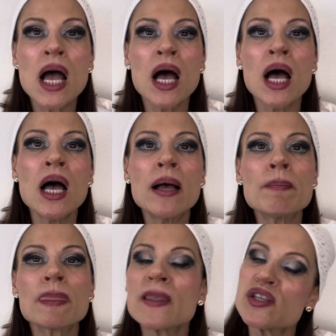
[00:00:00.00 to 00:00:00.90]

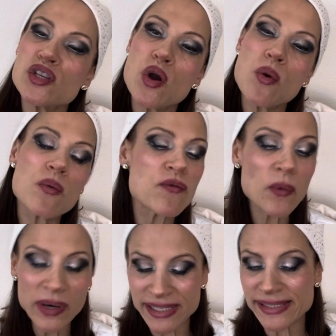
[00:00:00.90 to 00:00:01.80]
Um, so,
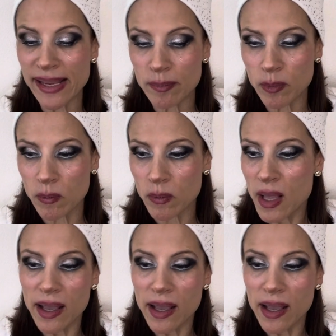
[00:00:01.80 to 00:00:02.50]
for example,